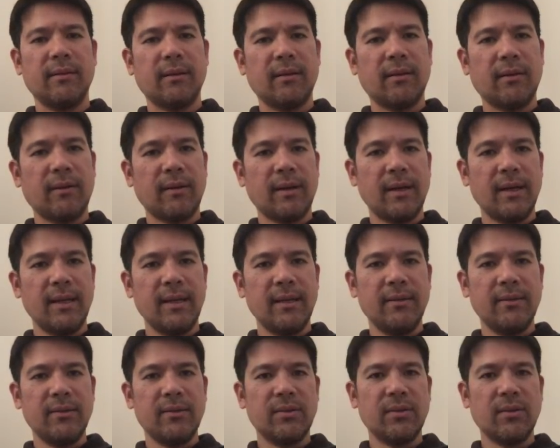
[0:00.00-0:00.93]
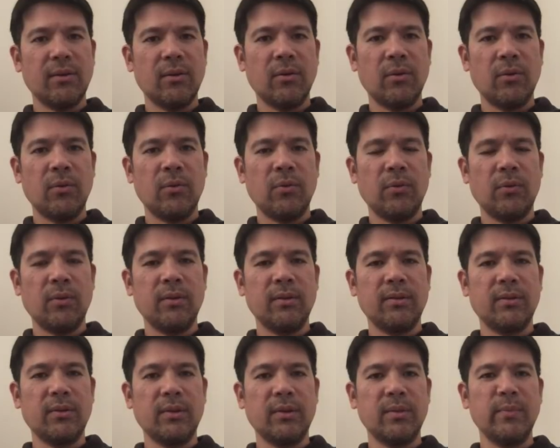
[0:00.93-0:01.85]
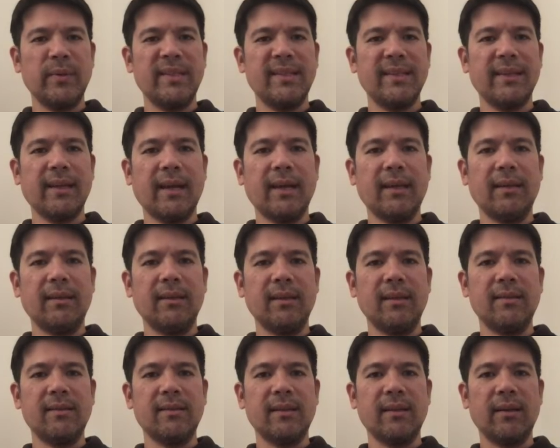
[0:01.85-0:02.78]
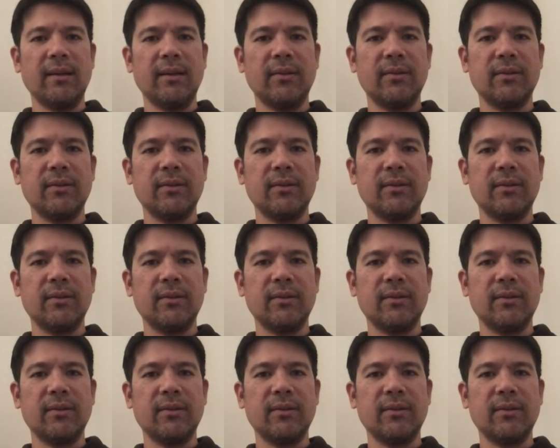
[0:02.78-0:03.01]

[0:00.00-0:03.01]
All right, so it's missing IDs here.